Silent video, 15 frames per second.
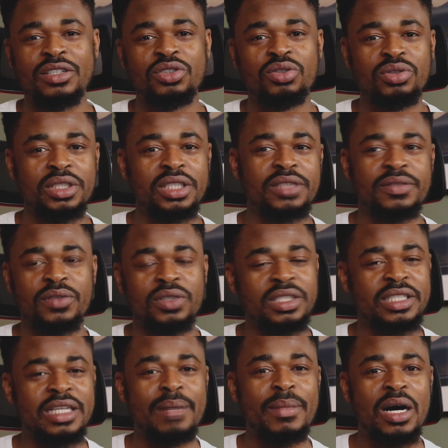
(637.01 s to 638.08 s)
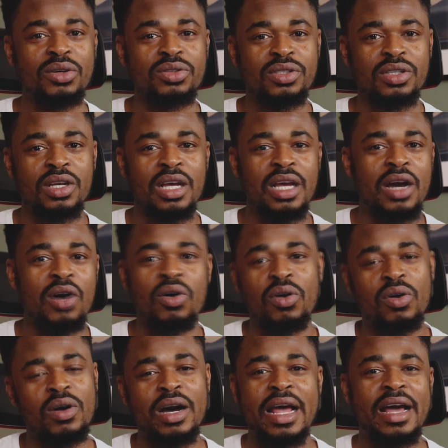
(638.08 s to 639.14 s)
can do this for this amount,
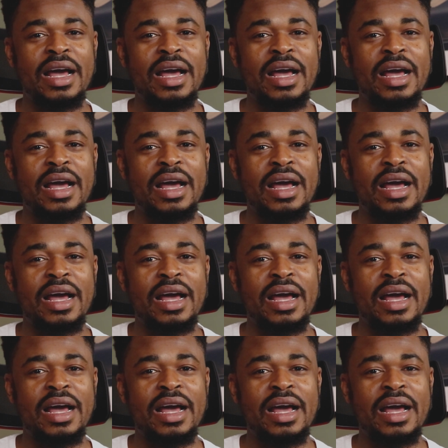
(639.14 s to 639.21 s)
or